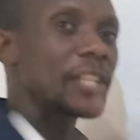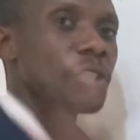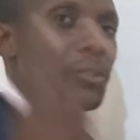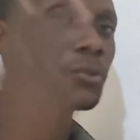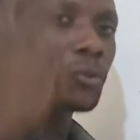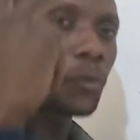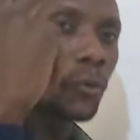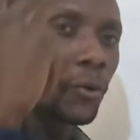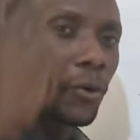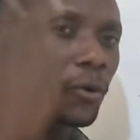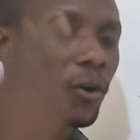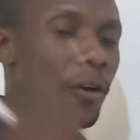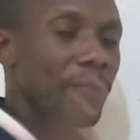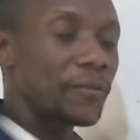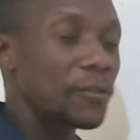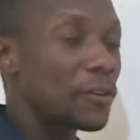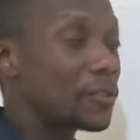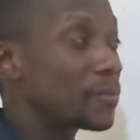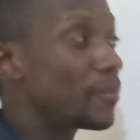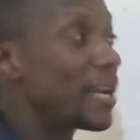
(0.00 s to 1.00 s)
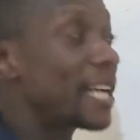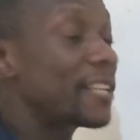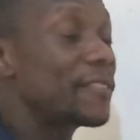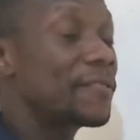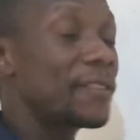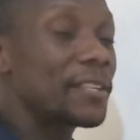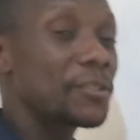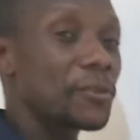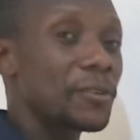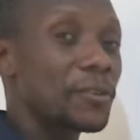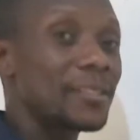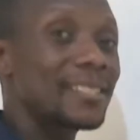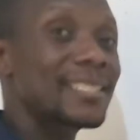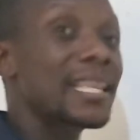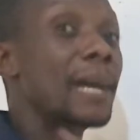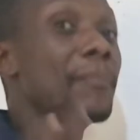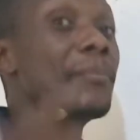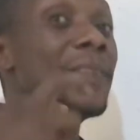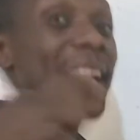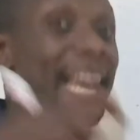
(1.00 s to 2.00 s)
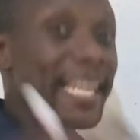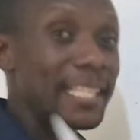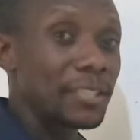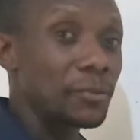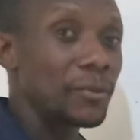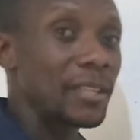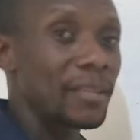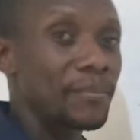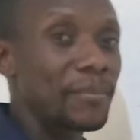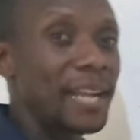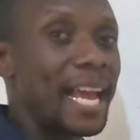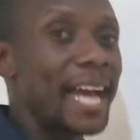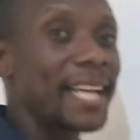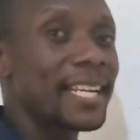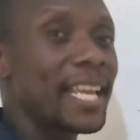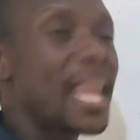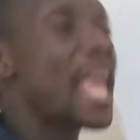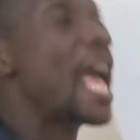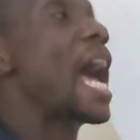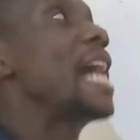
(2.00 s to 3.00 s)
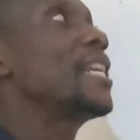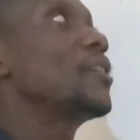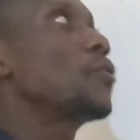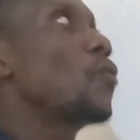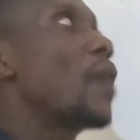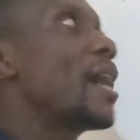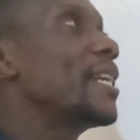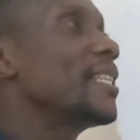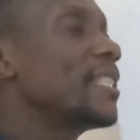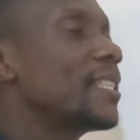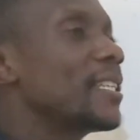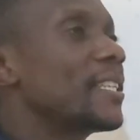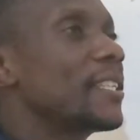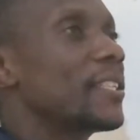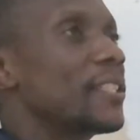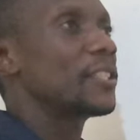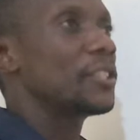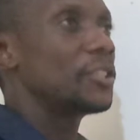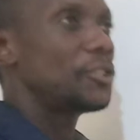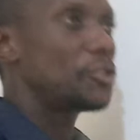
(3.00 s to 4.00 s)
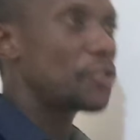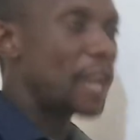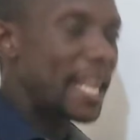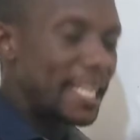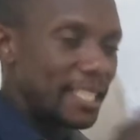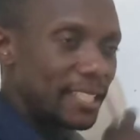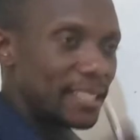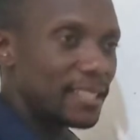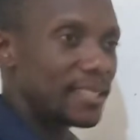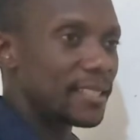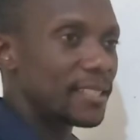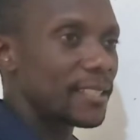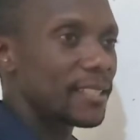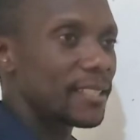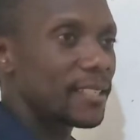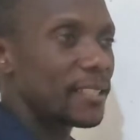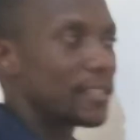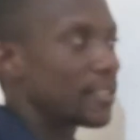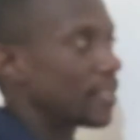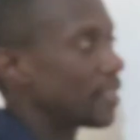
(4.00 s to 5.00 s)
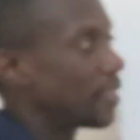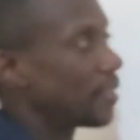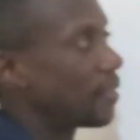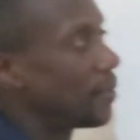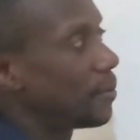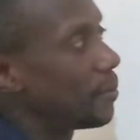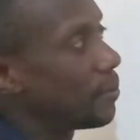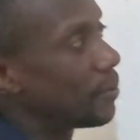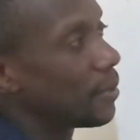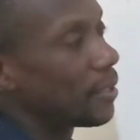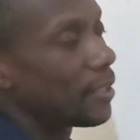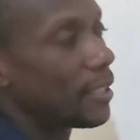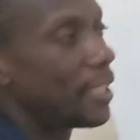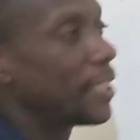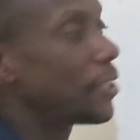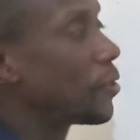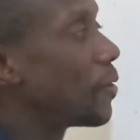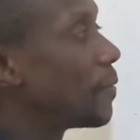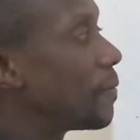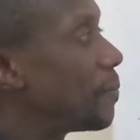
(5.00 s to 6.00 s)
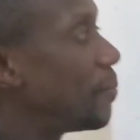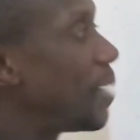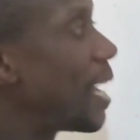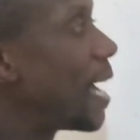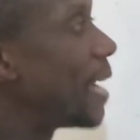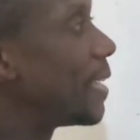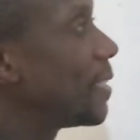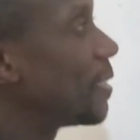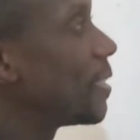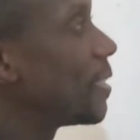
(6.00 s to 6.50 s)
Two of those blood vessels supply it with blood, and one drains it of blood.